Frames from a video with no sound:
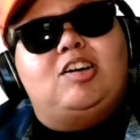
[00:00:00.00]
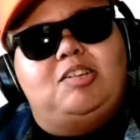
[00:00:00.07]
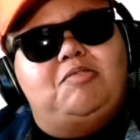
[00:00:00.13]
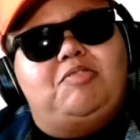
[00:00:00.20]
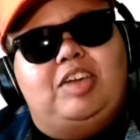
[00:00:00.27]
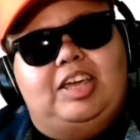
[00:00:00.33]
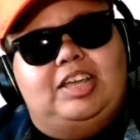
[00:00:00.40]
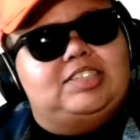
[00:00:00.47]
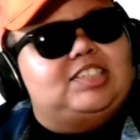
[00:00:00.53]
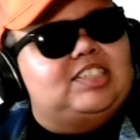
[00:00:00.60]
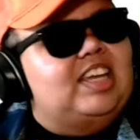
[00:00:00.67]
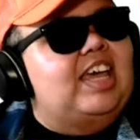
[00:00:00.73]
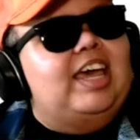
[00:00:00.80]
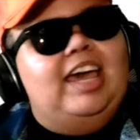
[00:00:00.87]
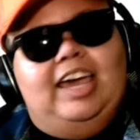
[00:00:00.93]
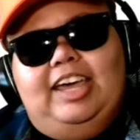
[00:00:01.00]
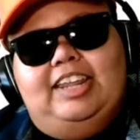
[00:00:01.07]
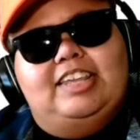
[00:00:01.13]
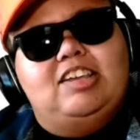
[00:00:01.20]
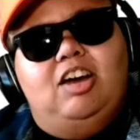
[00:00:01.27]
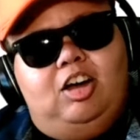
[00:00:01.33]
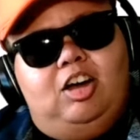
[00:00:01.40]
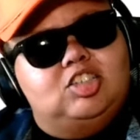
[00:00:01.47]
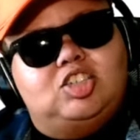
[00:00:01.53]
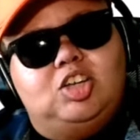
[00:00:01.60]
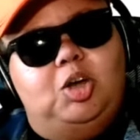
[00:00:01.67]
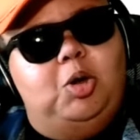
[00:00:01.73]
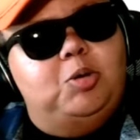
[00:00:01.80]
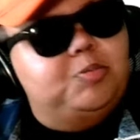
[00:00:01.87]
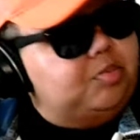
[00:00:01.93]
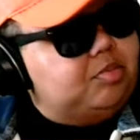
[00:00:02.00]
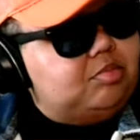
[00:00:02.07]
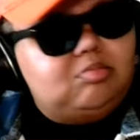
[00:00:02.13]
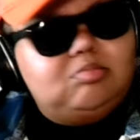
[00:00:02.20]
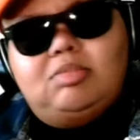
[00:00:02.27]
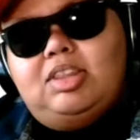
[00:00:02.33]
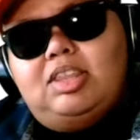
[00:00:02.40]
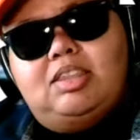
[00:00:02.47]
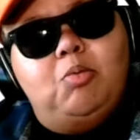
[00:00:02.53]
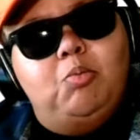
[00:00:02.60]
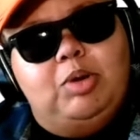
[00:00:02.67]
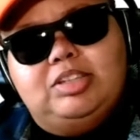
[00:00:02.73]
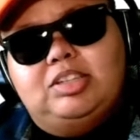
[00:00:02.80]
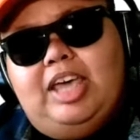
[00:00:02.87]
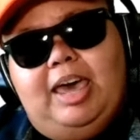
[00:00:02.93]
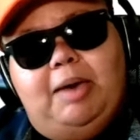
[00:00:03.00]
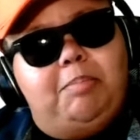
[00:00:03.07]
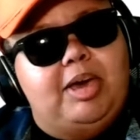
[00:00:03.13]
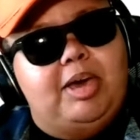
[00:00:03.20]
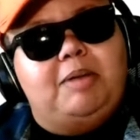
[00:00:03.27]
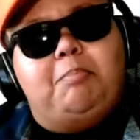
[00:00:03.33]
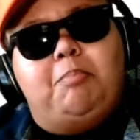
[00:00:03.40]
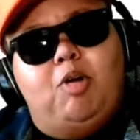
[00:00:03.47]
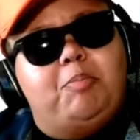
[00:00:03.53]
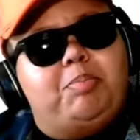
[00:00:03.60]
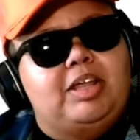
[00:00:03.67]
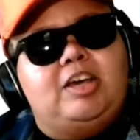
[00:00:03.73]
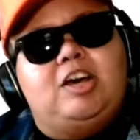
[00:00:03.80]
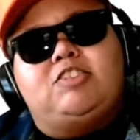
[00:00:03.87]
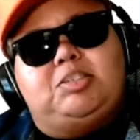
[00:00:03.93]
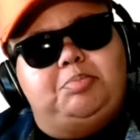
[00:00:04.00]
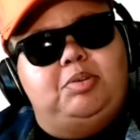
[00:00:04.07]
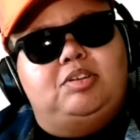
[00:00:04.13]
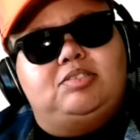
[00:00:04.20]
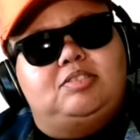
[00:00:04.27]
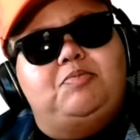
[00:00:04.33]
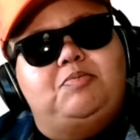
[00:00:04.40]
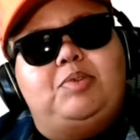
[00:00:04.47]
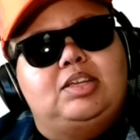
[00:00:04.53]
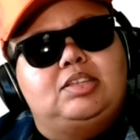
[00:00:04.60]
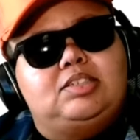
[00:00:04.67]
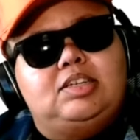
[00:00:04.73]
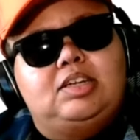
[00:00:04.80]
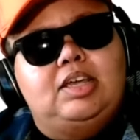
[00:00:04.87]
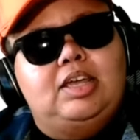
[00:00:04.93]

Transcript: than Vince, and he also went had better, more playoff experience. He's a better Vince. player